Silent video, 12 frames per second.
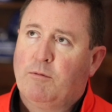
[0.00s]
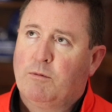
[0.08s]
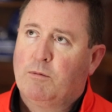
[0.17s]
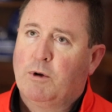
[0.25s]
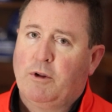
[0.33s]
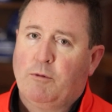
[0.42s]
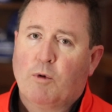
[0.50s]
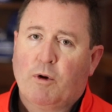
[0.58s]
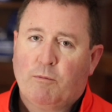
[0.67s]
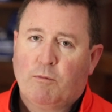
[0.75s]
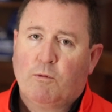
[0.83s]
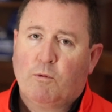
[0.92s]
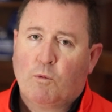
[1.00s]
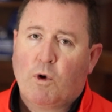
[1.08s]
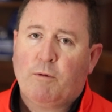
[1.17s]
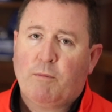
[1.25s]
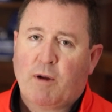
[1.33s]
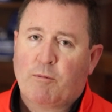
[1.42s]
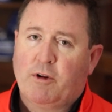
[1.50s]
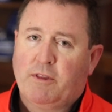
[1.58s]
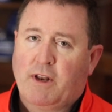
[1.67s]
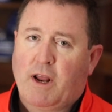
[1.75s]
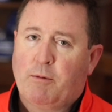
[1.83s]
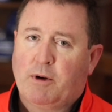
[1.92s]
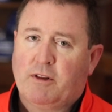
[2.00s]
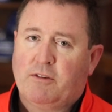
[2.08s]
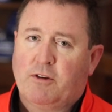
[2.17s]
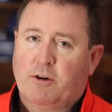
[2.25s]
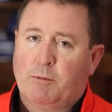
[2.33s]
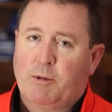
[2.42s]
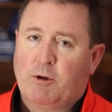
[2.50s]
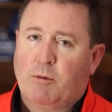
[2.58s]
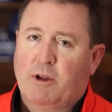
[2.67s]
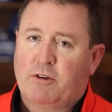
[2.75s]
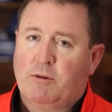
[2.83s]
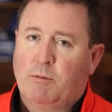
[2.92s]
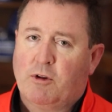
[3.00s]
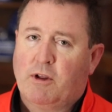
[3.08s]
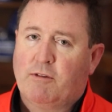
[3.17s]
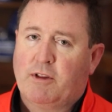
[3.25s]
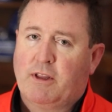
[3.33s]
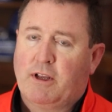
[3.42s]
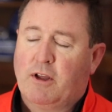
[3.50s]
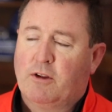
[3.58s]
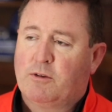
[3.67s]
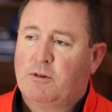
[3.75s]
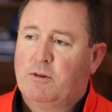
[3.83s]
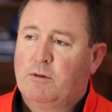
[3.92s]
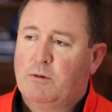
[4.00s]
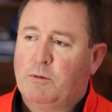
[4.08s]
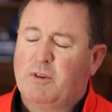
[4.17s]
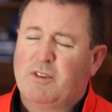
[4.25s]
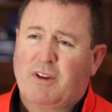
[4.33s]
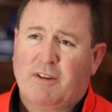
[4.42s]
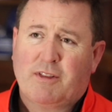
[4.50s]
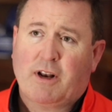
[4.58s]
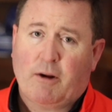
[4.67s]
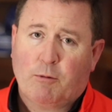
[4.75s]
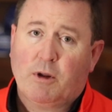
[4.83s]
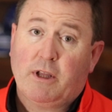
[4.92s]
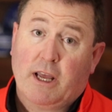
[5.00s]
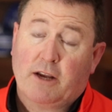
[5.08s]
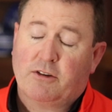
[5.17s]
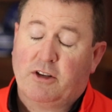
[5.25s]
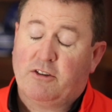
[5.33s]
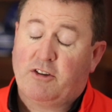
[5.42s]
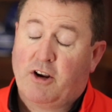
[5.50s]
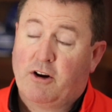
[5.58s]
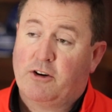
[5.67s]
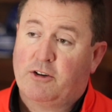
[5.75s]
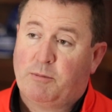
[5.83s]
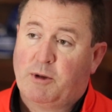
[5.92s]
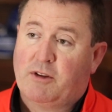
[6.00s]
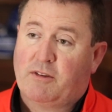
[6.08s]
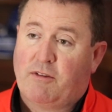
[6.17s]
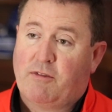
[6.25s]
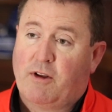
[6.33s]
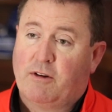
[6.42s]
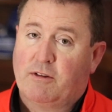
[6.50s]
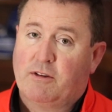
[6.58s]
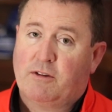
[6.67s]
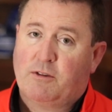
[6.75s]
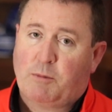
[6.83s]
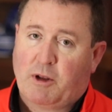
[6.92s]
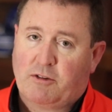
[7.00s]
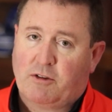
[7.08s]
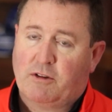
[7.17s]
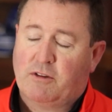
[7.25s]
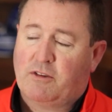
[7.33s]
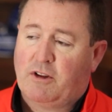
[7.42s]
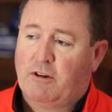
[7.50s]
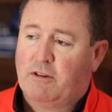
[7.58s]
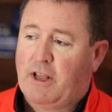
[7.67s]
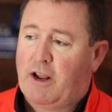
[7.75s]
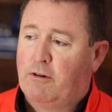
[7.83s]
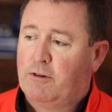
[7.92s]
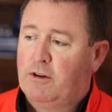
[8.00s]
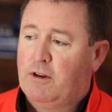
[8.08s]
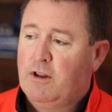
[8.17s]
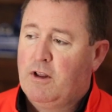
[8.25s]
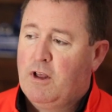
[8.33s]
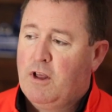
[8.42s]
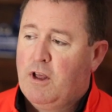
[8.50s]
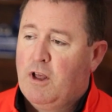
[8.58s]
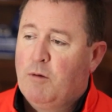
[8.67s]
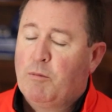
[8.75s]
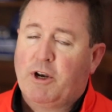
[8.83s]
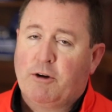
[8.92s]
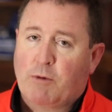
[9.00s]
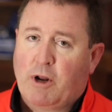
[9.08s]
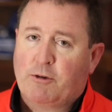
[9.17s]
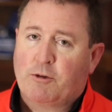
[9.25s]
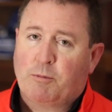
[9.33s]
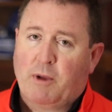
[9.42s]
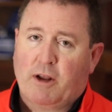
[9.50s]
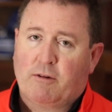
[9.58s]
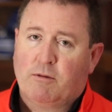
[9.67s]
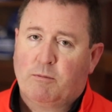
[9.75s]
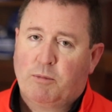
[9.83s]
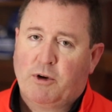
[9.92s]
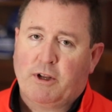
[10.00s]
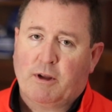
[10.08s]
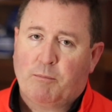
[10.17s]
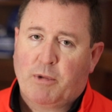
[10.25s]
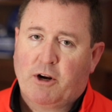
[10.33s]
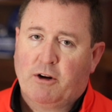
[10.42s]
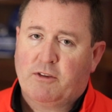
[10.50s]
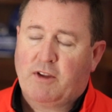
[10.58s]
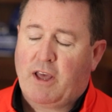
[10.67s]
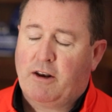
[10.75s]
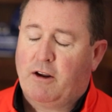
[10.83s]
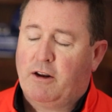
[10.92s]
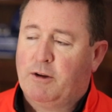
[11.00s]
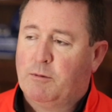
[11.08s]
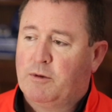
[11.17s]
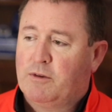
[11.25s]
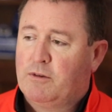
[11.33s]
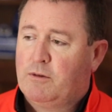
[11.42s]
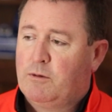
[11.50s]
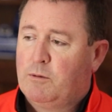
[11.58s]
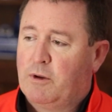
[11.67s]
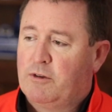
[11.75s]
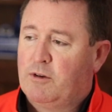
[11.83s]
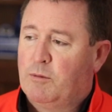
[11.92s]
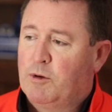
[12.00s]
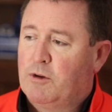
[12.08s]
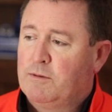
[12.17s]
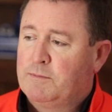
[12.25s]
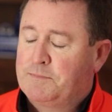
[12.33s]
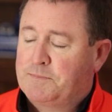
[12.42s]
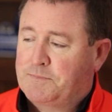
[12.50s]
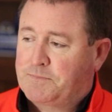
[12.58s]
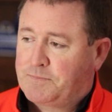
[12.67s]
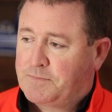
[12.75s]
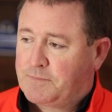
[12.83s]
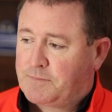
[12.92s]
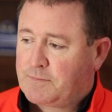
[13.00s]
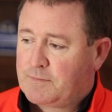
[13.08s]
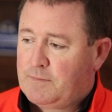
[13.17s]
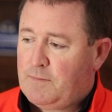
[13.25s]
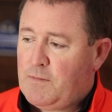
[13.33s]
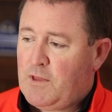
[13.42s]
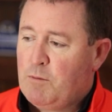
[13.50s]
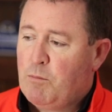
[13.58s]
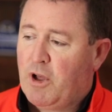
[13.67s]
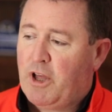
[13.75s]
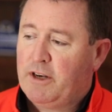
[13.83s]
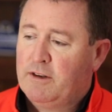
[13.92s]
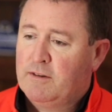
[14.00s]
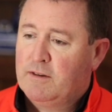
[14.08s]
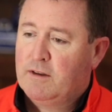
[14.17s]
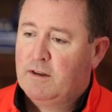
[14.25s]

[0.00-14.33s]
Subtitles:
really what one memory that I would consider to be questionable. Everything else was stuff that I really actually cherished because I felt special and singled out. But in retrospect, putting a parent's hat on, it was questionable. But